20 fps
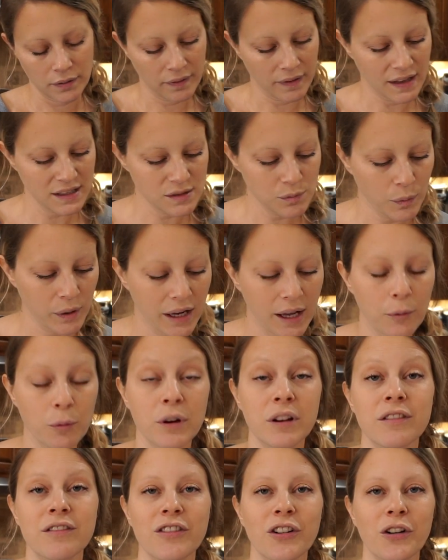That's one I
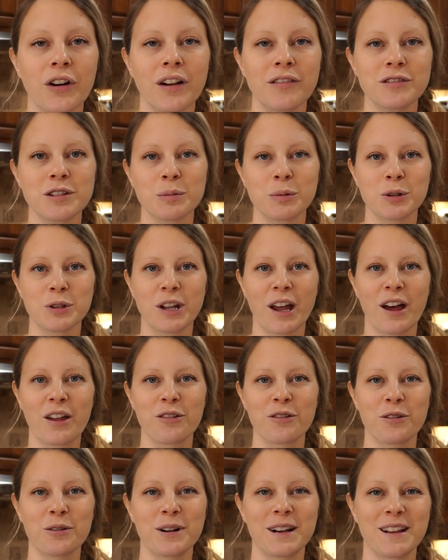wouldn't feel comfortable
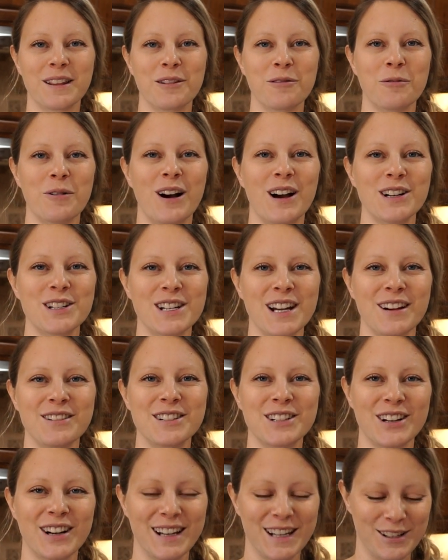not throwing in the wash
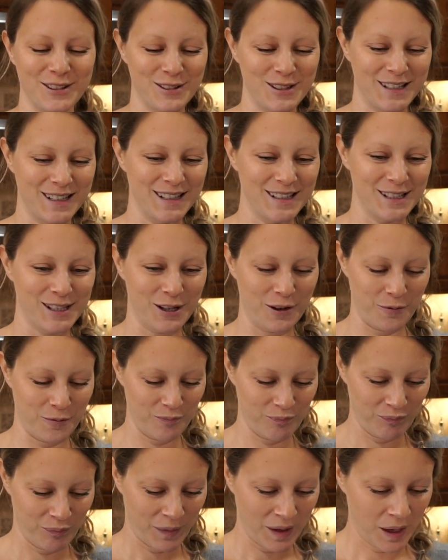after I used it.
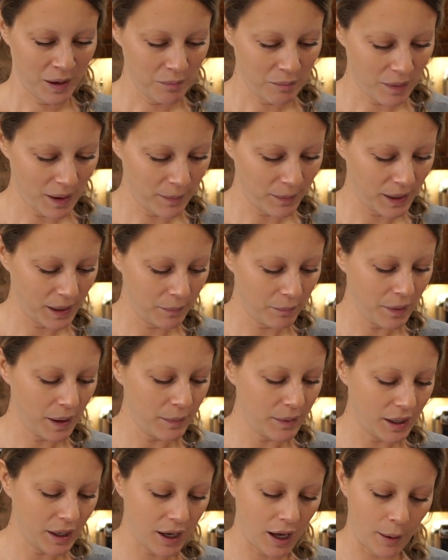So
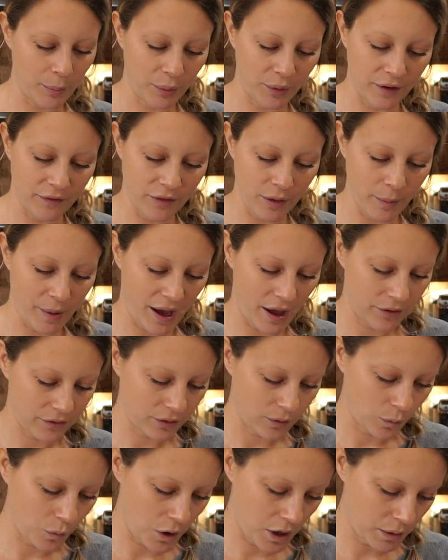maybe a couple of the
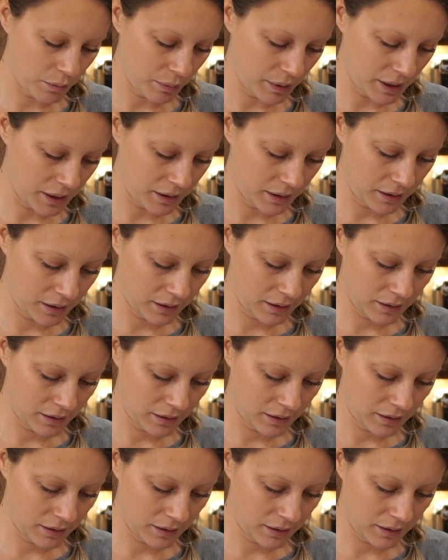bathroom one, but